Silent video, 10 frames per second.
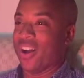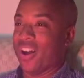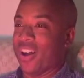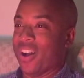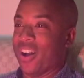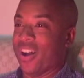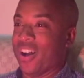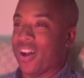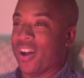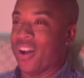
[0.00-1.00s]

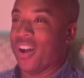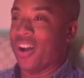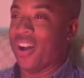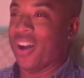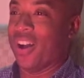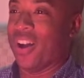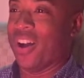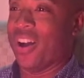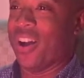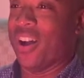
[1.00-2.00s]

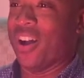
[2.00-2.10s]
Nothing is said.